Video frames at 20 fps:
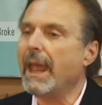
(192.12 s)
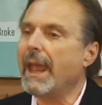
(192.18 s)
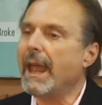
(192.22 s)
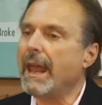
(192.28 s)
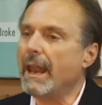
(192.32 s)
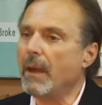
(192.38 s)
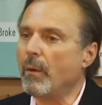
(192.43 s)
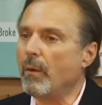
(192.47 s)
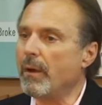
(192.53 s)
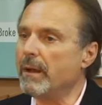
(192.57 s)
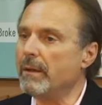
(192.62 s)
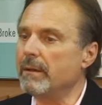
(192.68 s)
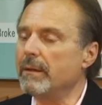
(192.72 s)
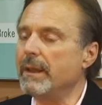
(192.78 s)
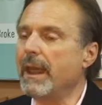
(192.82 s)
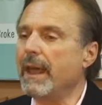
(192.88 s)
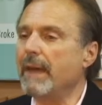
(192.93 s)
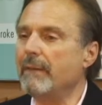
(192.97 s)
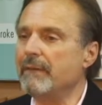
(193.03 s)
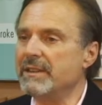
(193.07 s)
And I want to
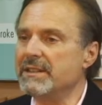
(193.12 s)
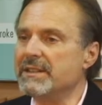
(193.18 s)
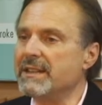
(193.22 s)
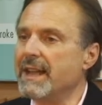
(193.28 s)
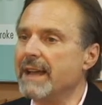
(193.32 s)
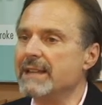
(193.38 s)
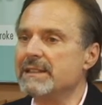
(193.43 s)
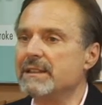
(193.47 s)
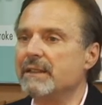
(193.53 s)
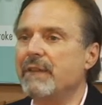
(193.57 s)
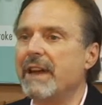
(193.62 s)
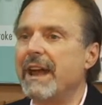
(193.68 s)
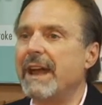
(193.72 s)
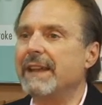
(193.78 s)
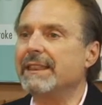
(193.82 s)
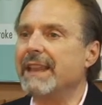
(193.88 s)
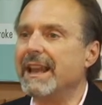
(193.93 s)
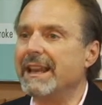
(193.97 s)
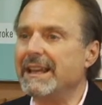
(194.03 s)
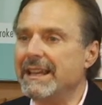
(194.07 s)
emphasize the
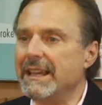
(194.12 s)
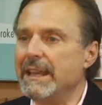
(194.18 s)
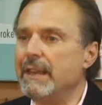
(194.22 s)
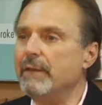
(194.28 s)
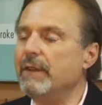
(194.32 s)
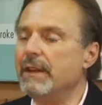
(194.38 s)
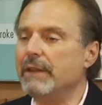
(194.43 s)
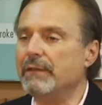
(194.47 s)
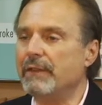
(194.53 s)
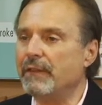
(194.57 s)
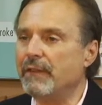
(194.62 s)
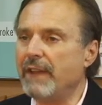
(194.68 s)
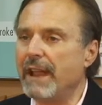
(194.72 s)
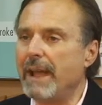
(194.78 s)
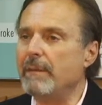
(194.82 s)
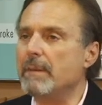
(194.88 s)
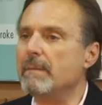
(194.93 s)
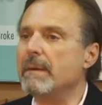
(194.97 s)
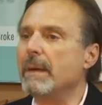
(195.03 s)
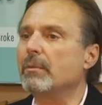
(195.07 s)
fact that even if a
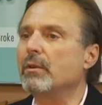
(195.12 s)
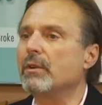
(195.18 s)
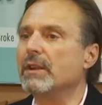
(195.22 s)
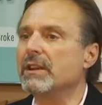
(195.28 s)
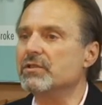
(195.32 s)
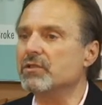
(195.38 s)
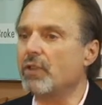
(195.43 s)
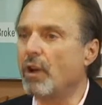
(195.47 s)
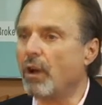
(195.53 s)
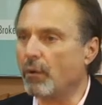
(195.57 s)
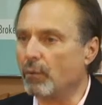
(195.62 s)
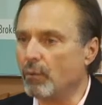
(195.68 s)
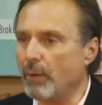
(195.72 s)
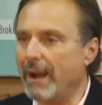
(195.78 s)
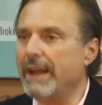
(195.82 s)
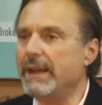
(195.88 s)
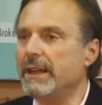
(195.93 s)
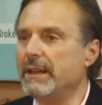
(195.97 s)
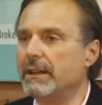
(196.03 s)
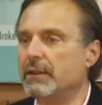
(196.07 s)
family member is
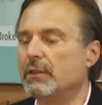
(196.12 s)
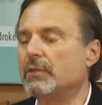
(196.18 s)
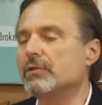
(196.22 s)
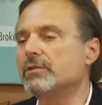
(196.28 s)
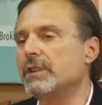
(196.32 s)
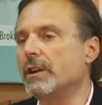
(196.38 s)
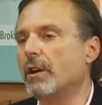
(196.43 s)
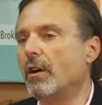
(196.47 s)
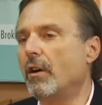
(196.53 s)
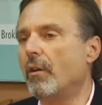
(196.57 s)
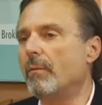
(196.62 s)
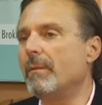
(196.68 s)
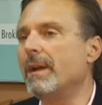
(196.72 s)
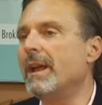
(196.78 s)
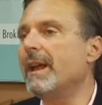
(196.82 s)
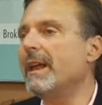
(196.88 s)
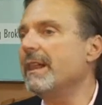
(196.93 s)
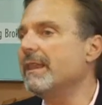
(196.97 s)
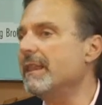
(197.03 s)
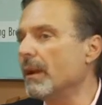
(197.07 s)
already in a nursing home,
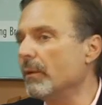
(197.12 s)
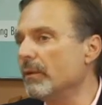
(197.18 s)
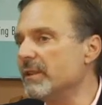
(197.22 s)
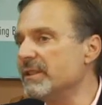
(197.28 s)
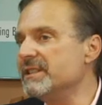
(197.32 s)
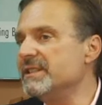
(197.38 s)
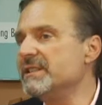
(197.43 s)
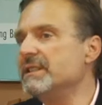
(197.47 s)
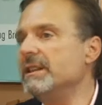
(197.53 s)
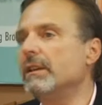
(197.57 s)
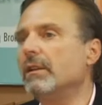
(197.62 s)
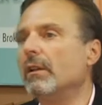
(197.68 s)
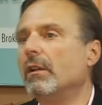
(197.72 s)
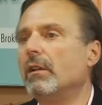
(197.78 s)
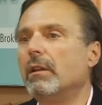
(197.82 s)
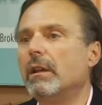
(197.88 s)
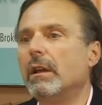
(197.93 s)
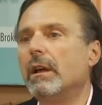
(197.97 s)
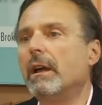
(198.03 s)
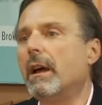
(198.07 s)
there is
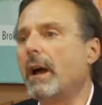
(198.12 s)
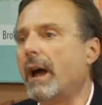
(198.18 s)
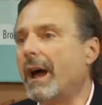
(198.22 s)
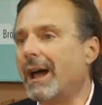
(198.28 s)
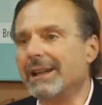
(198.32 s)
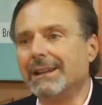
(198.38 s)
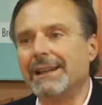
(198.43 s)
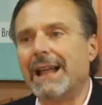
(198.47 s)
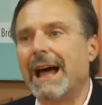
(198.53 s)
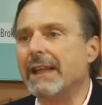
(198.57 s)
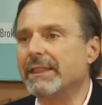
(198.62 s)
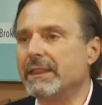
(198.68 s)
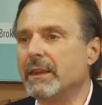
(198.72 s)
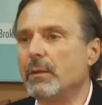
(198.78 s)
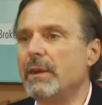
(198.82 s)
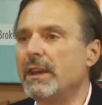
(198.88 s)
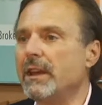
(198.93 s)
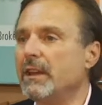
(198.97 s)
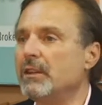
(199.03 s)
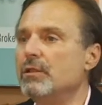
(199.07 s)
still a lot that
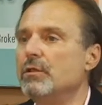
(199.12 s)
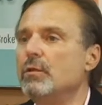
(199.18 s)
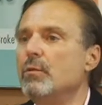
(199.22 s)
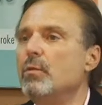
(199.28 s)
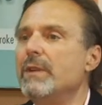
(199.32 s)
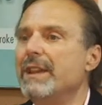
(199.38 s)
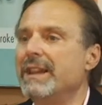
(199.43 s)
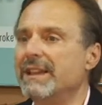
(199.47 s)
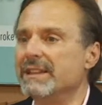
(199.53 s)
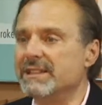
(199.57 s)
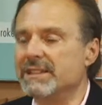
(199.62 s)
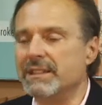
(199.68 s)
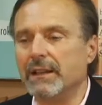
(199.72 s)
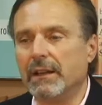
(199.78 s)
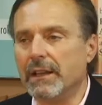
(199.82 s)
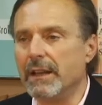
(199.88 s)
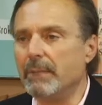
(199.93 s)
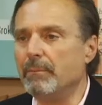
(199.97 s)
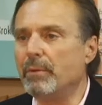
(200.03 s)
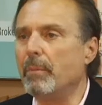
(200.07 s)
we can do. We can
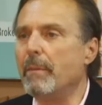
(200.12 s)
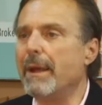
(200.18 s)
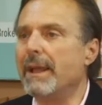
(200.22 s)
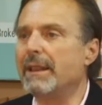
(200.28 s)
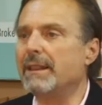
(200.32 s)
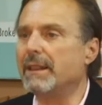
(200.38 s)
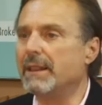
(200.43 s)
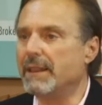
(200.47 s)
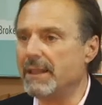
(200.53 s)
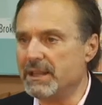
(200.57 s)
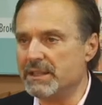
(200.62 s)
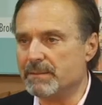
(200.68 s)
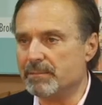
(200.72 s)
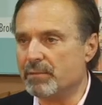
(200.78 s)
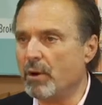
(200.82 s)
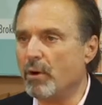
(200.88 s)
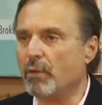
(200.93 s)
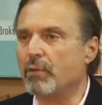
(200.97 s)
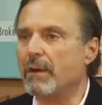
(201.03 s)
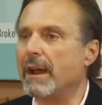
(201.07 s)
still implement these
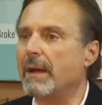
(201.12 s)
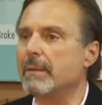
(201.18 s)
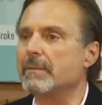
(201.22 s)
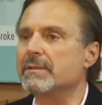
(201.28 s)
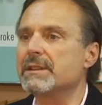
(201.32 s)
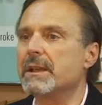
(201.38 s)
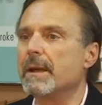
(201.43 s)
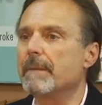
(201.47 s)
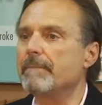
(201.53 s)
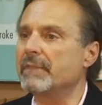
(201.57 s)
programs.